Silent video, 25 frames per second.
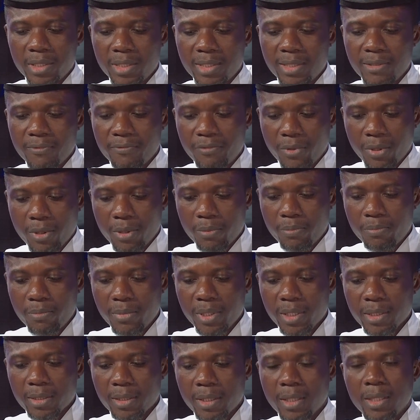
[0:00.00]

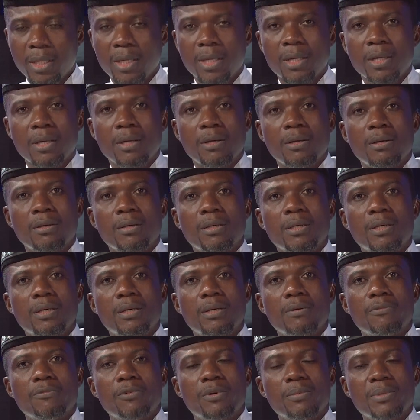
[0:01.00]
development
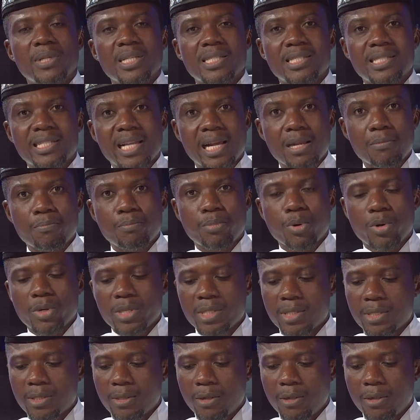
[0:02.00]
from the standpoint